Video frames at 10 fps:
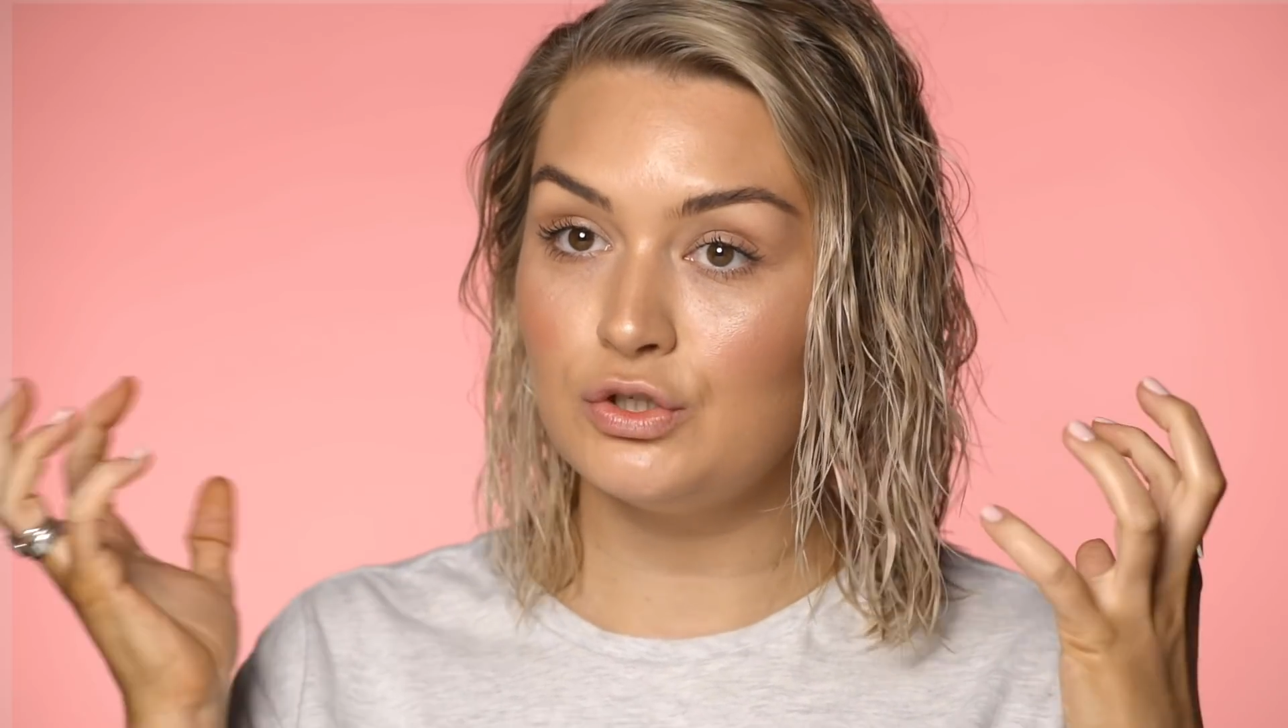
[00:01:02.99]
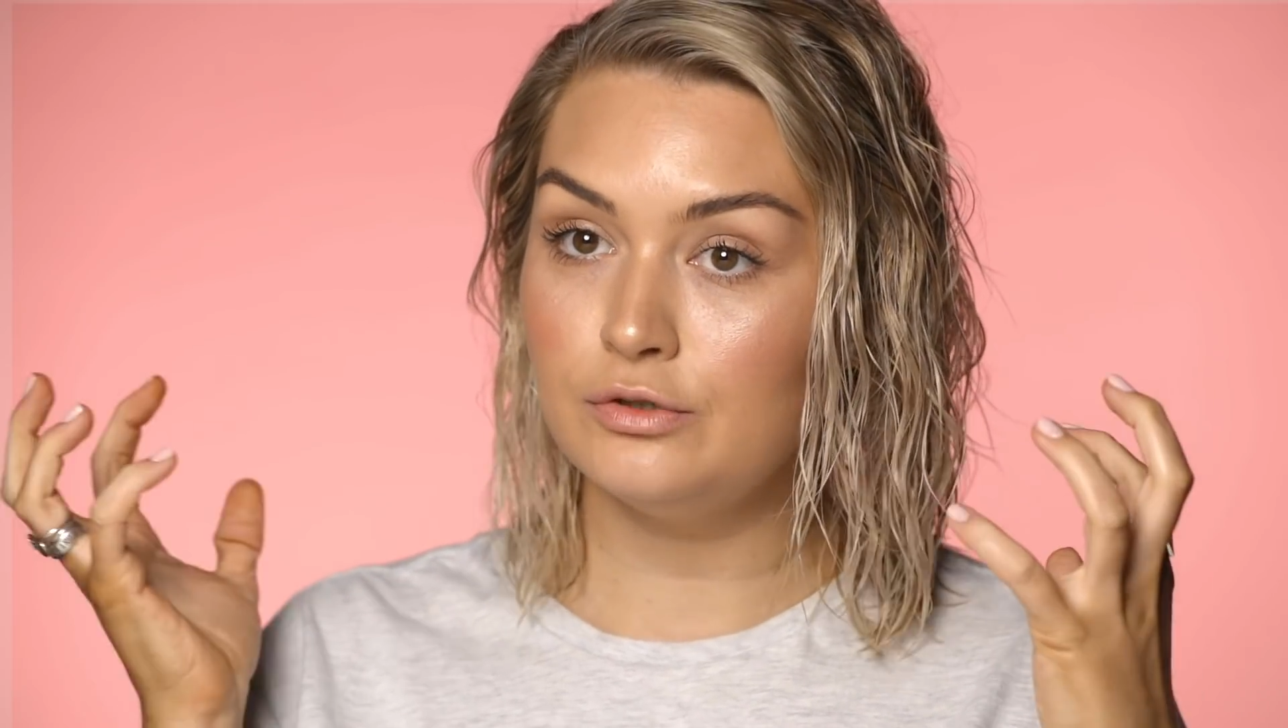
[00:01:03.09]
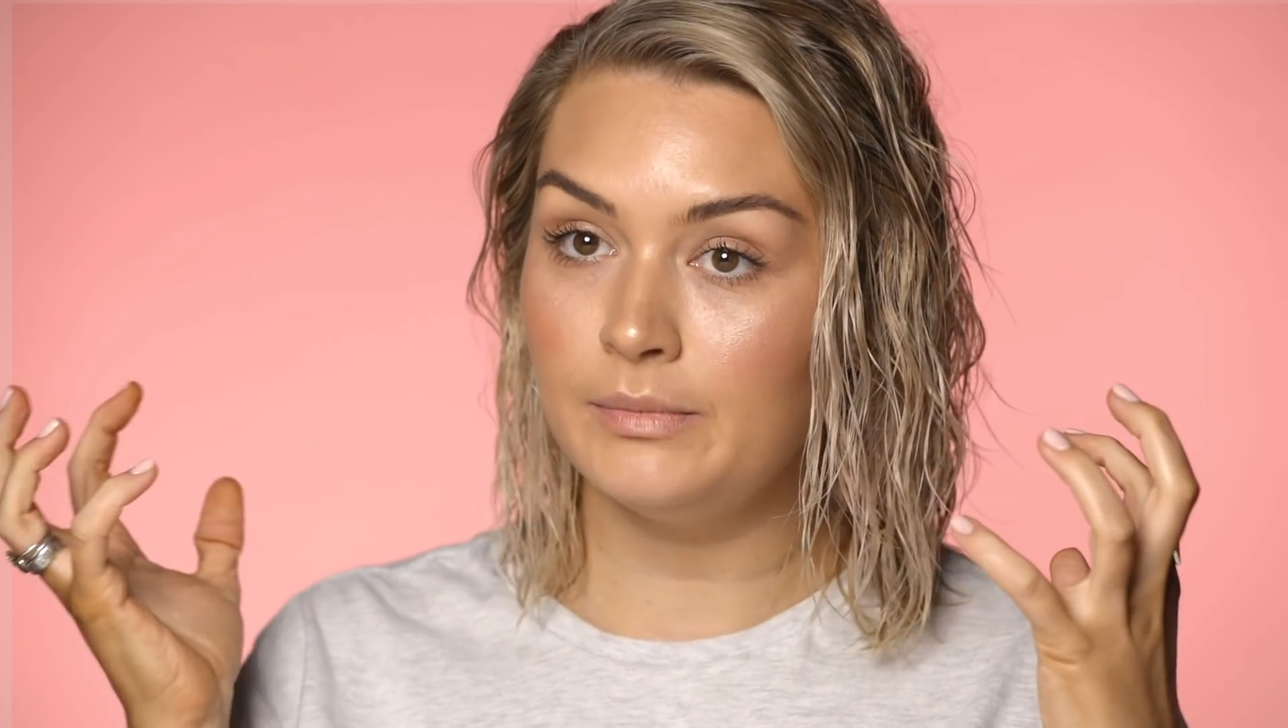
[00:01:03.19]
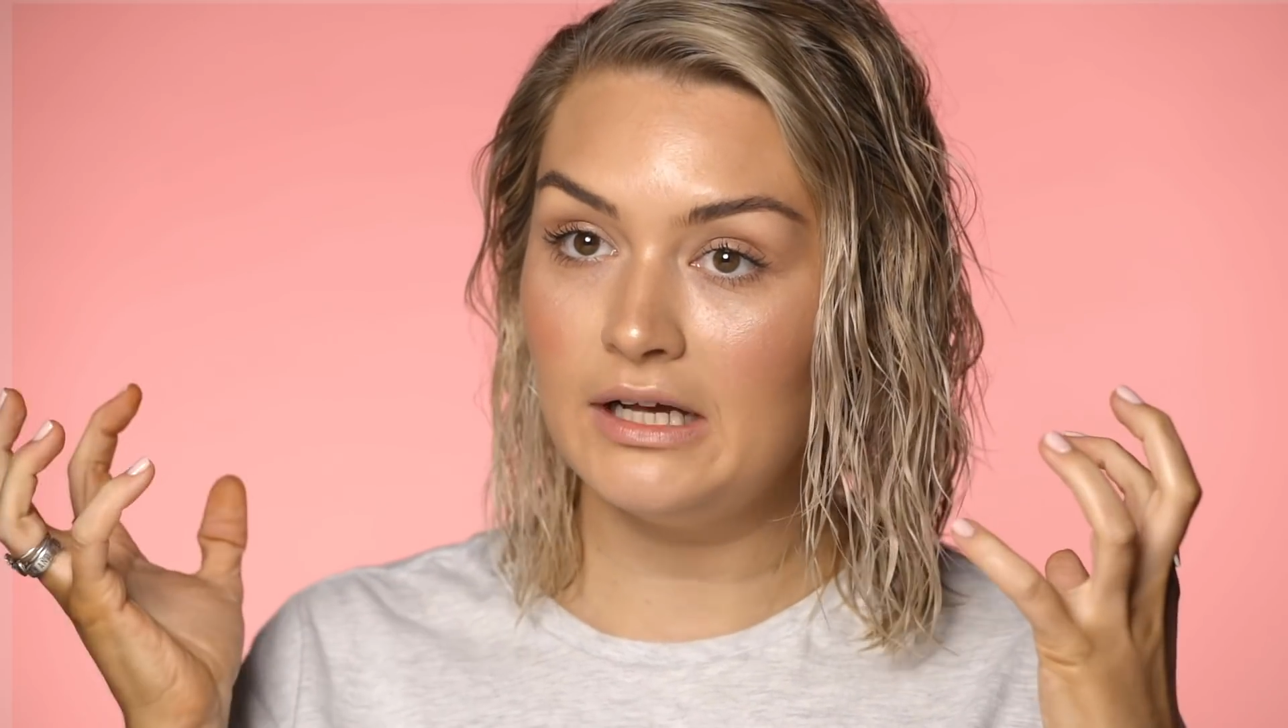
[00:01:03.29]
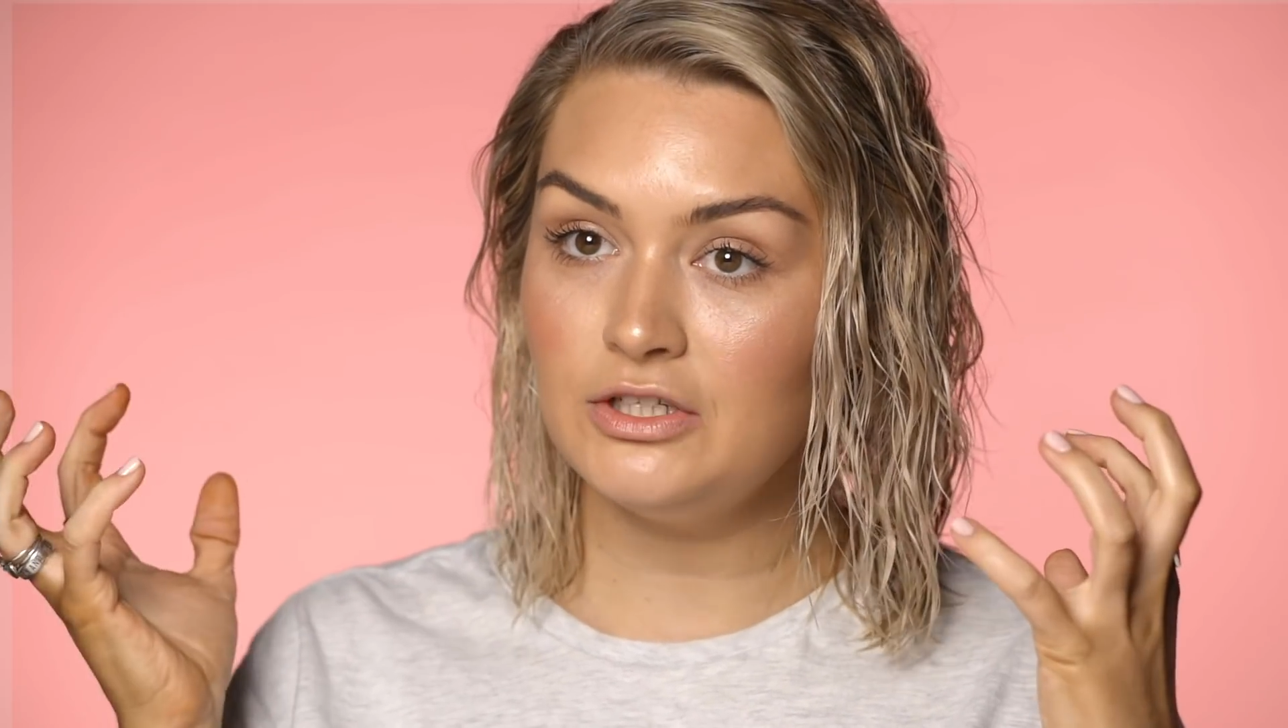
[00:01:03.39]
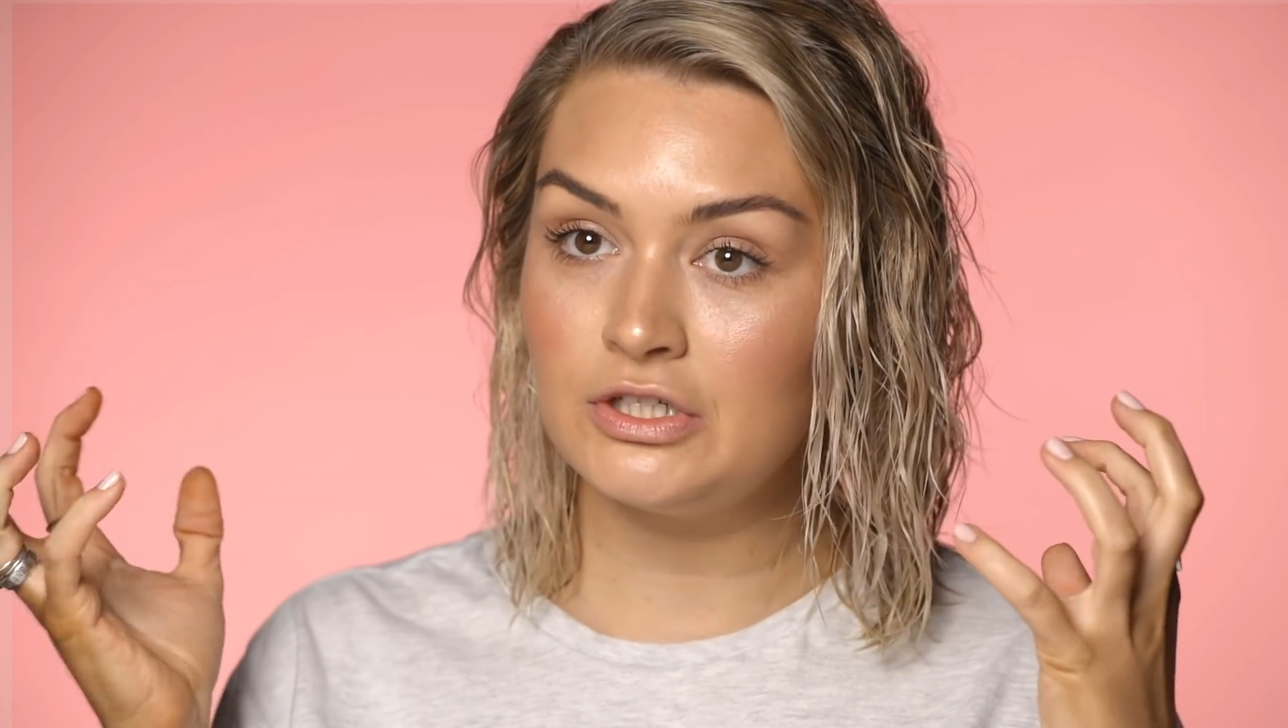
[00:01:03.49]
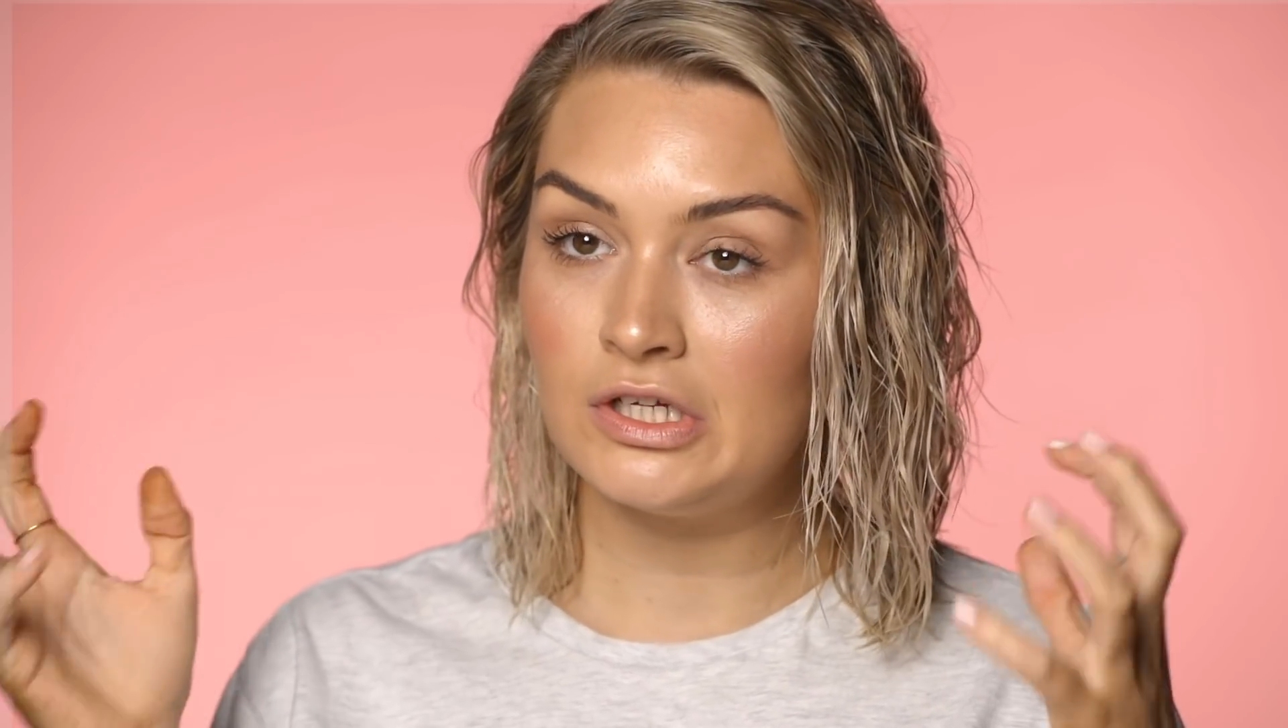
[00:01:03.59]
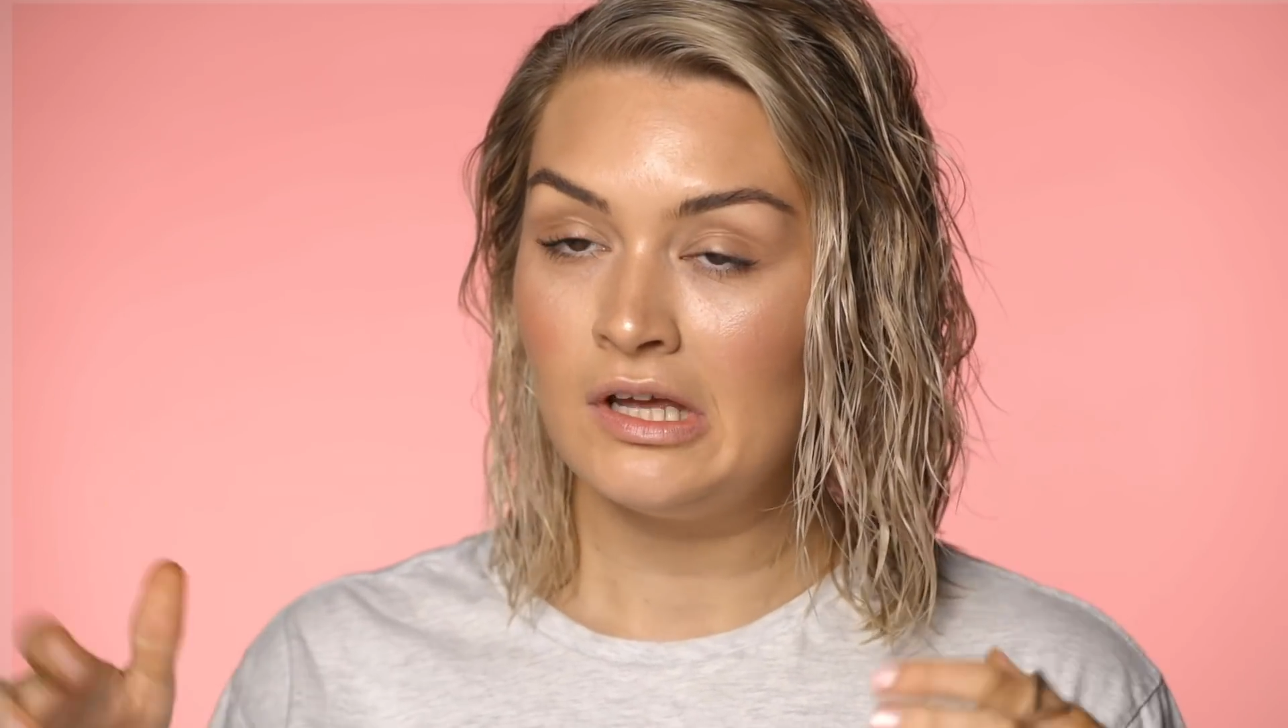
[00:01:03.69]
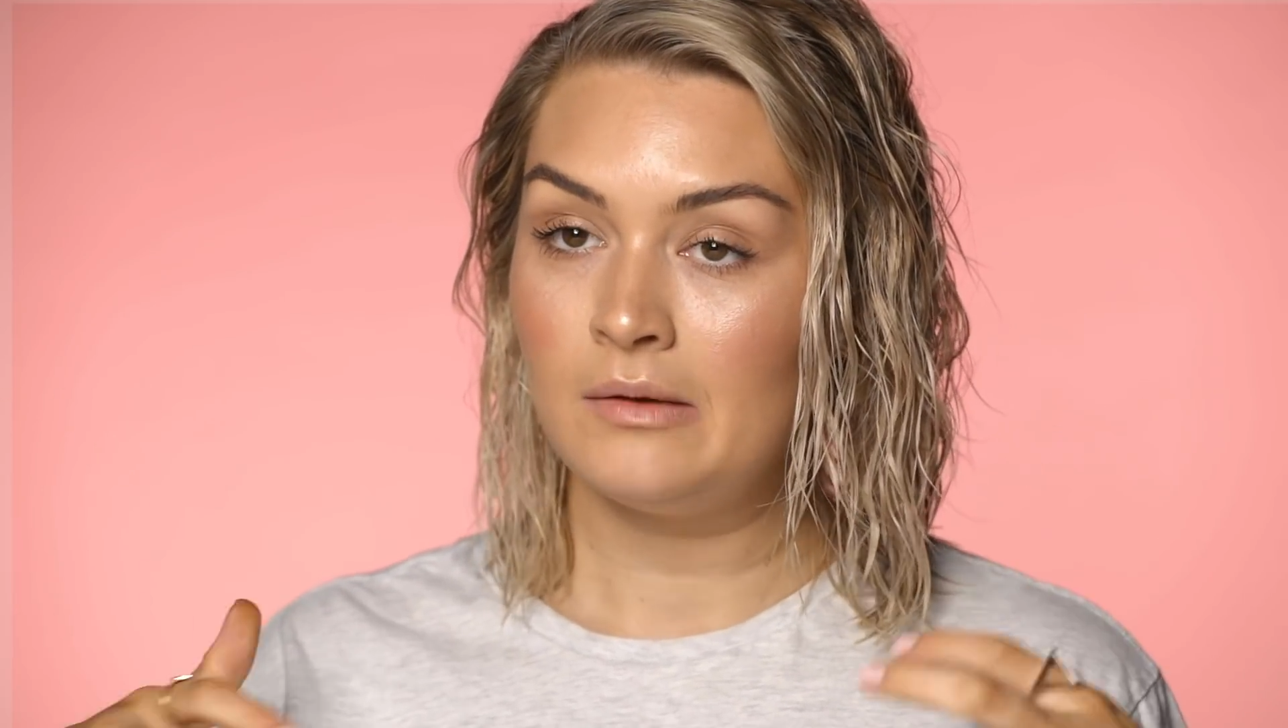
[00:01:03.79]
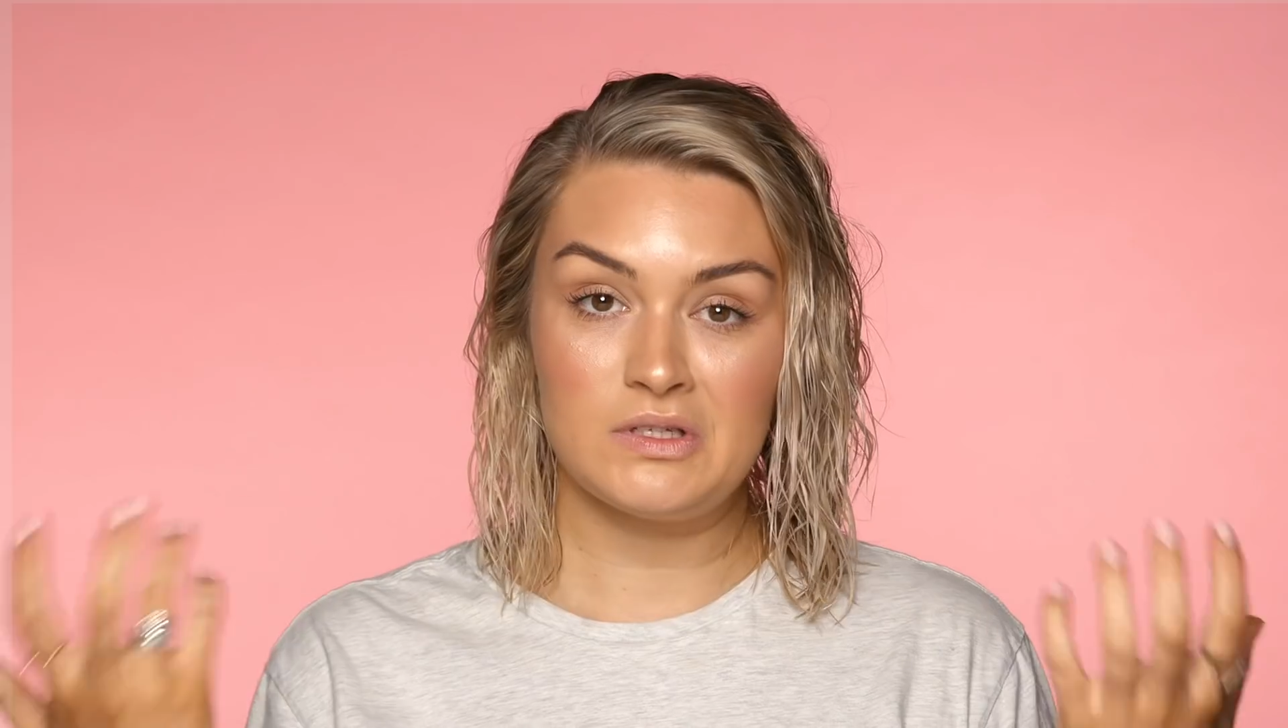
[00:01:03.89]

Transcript: too much